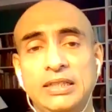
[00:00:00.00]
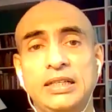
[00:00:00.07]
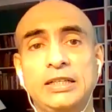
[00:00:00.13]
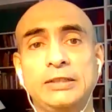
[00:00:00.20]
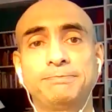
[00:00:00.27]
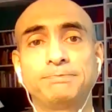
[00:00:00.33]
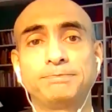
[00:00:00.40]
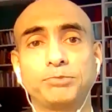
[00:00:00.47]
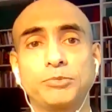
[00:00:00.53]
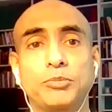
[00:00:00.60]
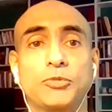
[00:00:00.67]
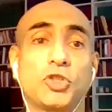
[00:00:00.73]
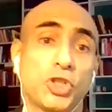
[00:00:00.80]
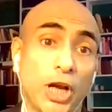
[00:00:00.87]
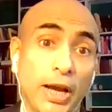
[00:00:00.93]
Um,
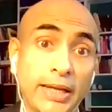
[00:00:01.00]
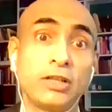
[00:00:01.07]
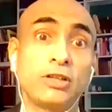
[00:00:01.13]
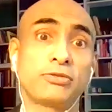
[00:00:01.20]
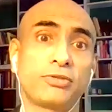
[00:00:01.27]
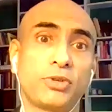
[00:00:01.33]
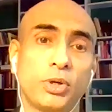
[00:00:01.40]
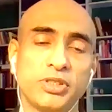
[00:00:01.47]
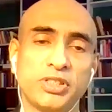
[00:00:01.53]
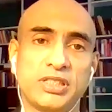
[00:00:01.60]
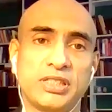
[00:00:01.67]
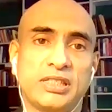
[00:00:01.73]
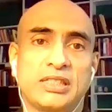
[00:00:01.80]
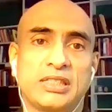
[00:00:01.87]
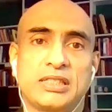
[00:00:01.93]
China, of course,
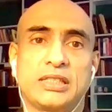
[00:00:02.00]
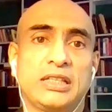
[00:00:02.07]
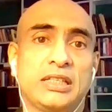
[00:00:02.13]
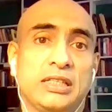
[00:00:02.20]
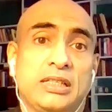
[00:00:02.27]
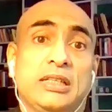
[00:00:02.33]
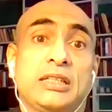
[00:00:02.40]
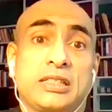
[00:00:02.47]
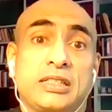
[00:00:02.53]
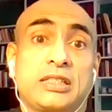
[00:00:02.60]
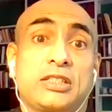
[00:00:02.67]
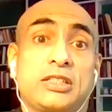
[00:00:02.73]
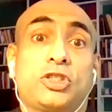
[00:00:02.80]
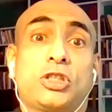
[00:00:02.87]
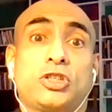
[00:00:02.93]
is is
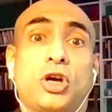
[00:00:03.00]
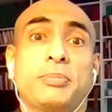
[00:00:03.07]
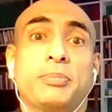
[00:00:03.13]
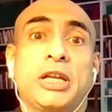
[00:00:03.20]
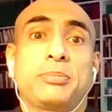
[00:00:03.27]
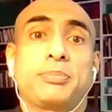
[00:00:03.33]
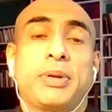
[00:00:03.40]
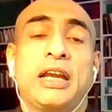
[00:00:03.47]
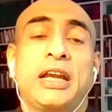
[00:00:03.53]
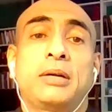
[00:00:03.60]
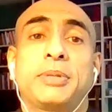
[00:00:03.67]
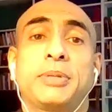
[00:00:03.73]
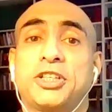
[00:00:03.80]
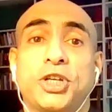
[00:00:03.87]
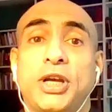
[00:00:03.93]
the dominant player,
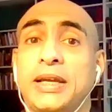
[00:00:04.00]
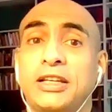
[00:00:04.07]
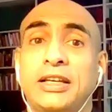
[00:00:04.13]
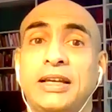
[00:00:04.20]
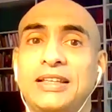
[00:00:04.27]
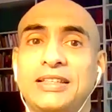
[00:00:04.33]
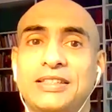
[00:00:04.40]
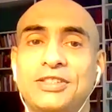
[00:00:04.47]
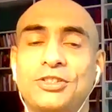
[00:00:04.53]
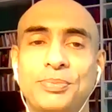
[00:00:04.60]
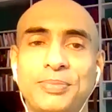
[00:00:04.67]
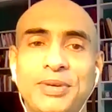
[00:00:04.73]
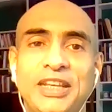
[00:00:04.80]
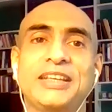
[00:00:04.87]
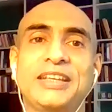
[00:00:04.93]
but China has too
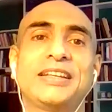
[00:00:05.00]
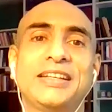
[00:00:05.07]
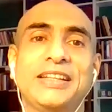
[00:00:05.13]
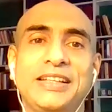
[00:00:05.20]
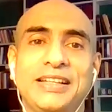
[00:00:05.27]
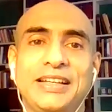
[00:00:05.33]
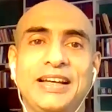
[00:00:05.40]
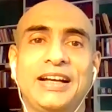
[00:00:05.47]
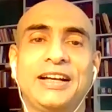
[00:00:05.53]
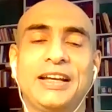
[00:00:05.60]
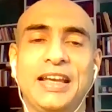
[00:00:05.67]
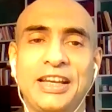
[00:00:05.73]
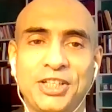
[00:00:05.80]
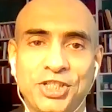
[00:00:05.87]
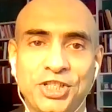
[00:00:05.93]
many uh,
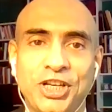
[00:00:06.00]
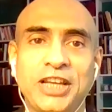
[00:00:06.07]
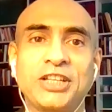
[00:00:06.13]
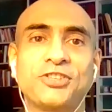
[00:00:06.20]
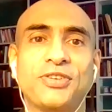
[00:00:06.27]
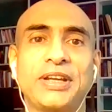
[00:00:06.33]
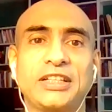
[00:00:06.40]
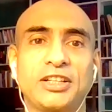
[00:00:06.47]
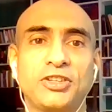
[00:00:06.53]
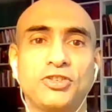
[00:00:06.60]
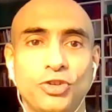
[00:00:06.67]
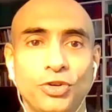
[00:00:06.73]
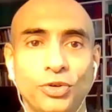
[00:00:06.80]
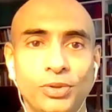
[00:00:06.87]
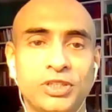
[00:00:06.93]
exchange rate
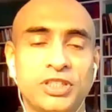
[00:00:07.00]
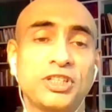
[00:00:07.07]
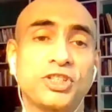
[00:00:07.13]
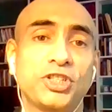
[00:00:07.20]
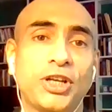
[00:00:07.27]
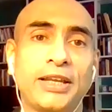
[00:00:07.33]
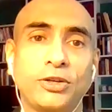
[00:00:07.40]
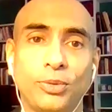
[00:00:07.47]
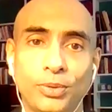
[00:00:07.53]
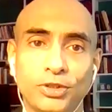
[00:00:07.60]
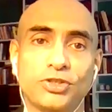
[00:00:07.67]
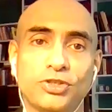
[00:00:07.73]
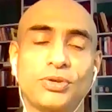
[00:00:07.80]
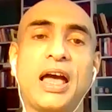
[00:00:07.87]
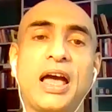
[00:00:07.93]
controls, and China
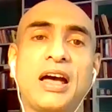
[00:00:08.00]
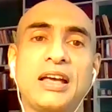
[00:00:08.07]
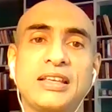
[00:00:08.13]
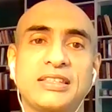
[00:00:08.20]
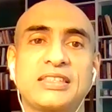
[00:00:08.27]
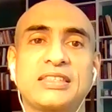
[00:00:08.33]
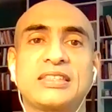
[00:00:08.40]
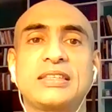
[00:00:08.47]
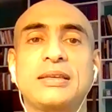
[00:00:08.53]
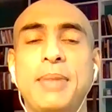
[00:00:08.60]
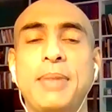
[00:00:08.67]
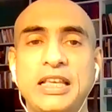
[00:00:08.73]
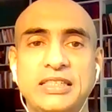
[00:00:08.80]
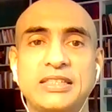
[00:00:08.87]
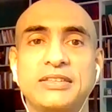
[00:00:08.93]
also has a
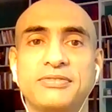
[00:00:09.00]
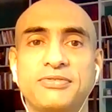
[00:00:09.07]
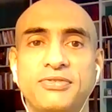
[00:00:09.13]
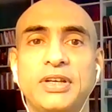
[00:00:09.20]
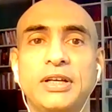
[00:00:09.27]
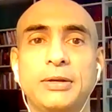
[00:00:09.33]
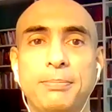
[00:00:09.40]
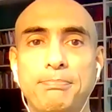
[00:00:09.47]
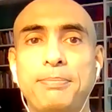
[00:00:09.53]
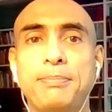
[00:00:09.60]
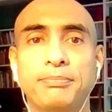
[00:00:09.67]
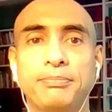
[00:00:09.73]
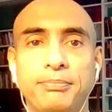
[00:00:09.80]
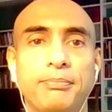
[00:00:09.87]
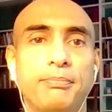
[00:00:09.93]
massive uh,
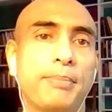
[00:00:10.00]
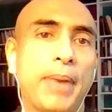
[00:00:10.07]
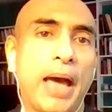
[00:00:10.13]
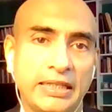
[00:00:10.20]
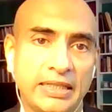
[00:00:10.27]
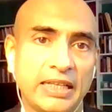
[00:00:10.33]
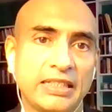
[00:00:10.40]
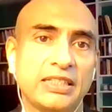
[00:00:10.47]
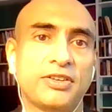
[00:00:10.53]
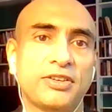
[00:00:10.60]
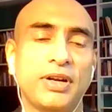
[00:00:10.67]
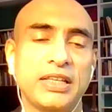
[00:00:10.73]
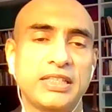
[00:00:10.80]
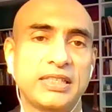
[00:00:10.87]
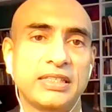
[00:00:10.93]
bad debts
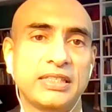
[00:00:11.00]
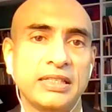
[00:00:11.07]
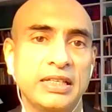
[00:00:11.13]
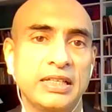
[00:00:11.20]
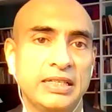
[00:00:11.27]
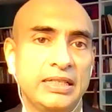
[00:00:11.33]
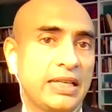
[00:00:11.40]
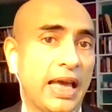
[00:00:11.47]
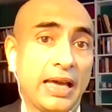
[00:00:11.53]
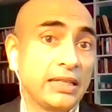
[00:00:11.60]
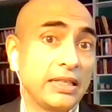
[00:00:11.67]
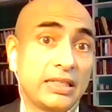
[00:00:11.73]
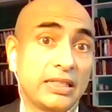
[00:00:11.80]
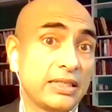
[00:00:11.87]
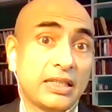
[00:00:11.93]
crisis,
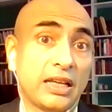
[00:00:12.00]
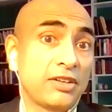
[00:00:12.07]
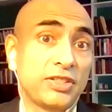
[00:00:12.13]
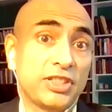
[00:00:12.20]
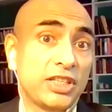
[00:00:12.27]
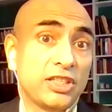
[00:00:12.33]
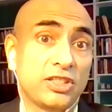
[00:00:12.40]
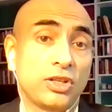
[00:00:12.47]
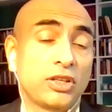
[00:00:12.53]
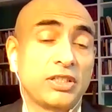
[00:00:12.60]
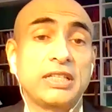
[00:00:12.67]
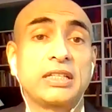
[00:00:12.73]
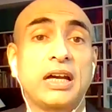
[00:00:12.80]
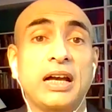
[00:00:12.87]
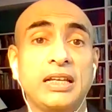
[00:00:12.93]
and its currency is not
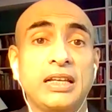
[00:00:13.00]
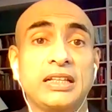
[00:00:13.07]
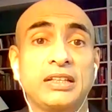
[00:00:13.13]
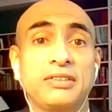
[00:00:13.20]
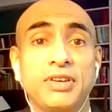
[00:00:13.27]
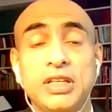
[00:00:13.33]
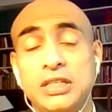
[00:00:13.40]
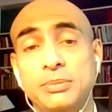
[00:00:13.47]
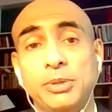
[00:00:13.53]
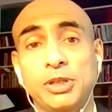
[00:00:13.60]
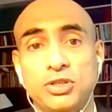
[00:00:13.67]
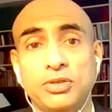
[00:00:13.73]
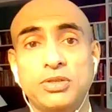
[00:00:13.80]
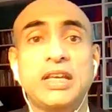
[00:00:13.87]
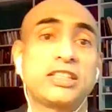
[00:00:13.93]
entirely convertible.
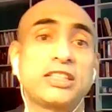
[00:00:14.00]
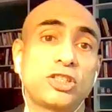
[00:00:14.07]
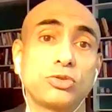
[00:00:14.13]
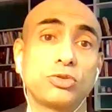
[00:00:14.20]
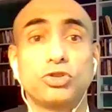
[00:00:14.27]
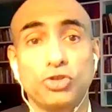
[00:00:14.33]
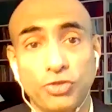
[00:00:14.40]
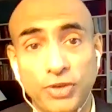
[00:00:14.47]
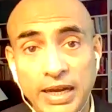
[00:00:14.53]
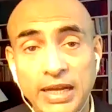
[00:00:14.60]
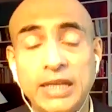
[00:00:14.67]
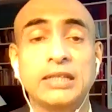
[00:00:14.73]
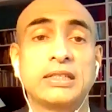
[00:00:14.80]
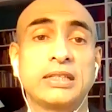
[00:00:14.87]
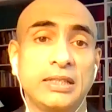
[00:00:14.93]
So, yes, you could
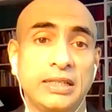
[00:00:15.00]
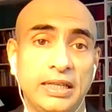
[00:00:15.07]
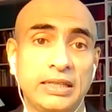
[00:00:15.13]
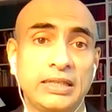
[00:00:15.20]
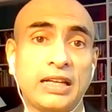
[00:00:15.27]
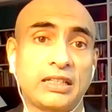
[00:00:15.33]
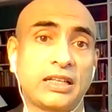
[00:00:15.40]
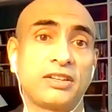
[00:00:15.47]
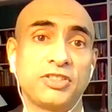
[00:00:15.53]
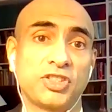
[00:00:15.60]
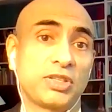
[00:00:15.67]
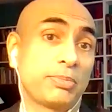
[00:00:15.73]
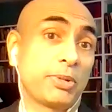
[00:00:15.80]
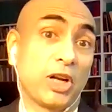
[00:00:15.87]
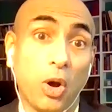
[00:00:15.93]
trade in that
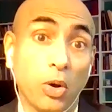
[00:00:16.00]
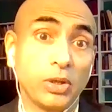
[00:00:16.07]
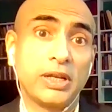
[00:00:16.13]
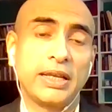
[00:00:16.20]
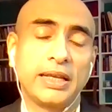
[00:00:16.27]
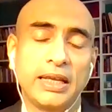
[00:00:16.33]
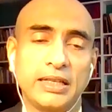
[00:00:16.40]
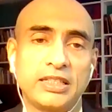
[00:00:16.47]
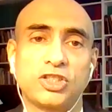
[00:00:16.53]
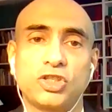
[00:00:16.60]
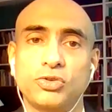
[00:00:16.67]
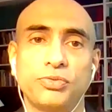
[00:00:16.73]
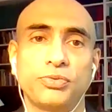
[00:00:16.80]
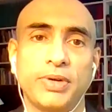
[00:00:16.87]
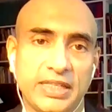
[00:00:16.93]
currency, but holding it is
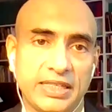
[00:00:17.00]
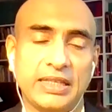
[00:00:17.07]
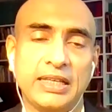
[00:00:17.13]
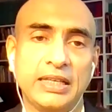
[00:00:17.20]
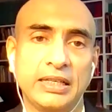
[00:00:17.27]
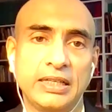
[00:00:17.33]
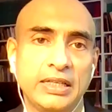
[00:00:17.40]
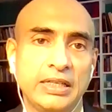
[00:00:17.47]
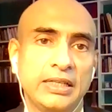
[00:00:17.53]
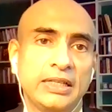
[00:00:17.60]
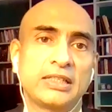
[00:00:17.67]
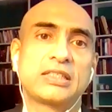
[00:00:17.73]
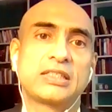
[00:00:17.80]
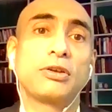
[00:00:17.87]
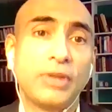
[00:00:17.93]
too risky.
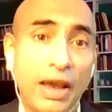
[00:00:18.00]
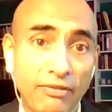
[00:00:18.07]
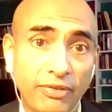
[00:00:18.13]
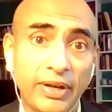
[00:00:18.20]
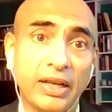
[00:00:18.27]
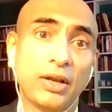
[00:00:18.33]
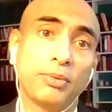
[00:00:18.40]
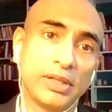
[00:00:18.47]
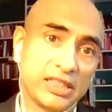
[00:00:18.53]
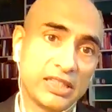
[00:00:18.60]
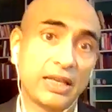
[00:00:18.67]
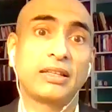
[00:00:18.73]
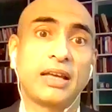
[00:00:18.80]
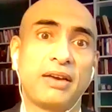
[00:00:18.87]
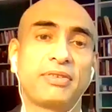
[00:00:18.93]
South Africa, well,
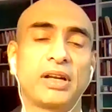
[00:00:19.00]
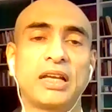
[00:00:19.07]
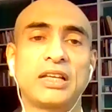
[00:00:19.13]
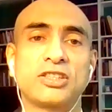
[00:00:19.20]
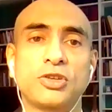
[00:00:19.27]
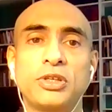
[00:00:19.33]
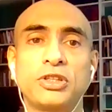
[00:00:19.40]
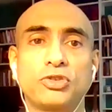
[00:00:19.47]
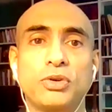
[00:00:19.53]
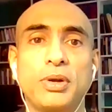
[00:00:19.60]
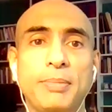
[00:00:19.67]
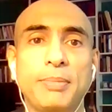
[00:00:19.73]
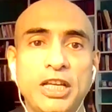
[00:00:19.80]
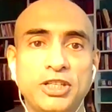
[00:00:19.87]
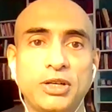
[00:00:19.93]
South Africa All is going through a
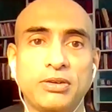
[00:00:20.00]
major